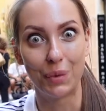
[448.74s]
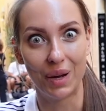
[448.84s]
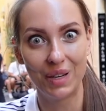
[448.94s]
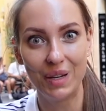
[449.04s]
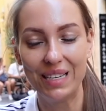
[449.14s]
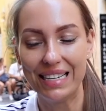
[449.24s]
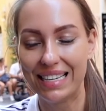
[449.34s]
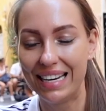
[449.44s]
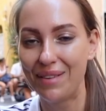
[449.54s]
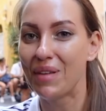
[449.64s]
when you're in
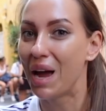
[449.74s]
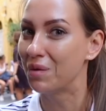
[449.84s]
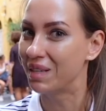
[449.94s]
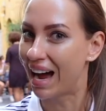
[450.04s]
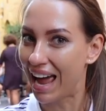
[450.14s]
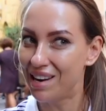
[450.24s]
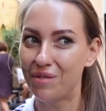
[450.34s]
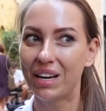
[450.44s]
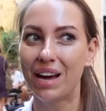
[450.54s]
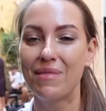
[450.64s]
Italy, I would highly
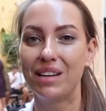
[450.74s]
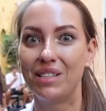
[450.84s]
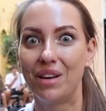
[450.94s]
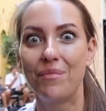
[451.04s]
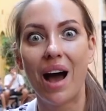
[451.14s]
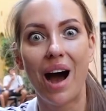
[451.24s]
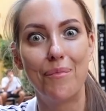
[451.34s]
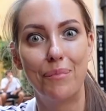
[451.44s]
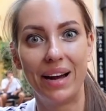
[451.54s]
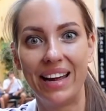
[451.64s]
recommend you
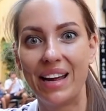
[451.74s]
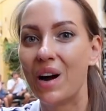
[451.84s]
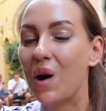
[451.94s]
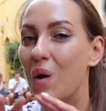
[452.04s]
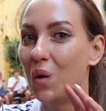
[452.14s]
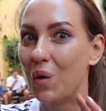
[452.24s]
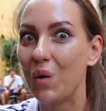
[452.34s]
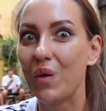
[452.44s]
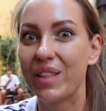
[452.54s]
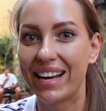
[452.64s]
obeying
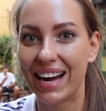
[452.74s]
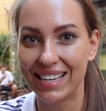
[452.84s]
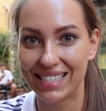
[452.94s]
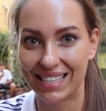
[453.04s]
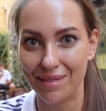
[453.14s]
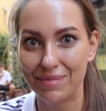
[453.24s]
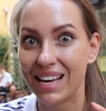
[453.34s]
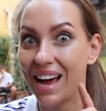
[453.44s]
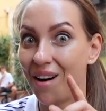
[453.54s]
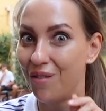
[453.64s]
all the customs,
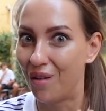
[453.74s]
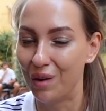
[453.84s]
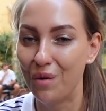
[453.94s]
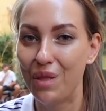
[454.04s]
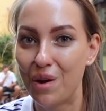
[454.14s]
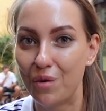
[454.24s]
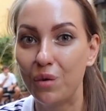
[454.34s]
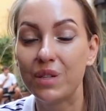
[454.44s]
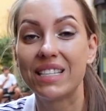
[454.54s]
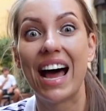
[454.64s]
follow the
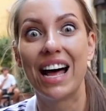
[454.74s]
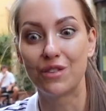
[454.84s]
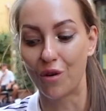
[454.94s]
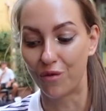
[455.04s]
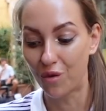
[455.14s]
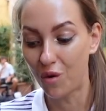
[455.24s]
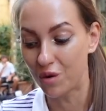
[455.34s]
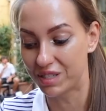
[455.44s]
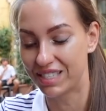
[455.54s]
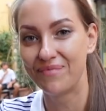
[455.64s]
rules, and of
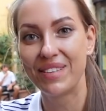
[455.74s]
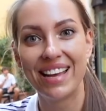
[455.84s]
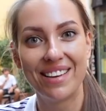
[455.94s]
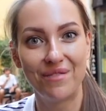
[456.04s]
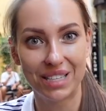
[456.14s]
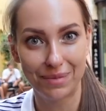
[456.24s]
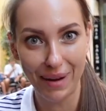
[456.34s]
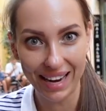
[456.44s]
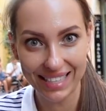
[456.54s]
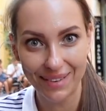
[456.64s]
course,
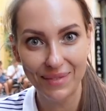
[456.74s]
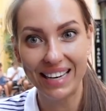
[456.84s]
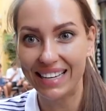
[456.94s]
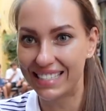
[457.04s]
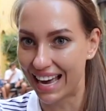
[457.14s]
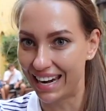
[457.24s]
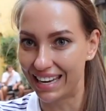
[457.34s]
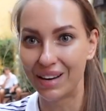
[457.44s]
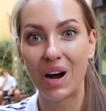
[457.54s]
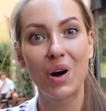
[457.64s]
respect
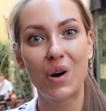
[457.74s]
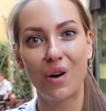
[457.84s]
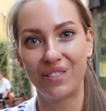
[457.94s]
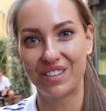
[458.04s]
Italian coffee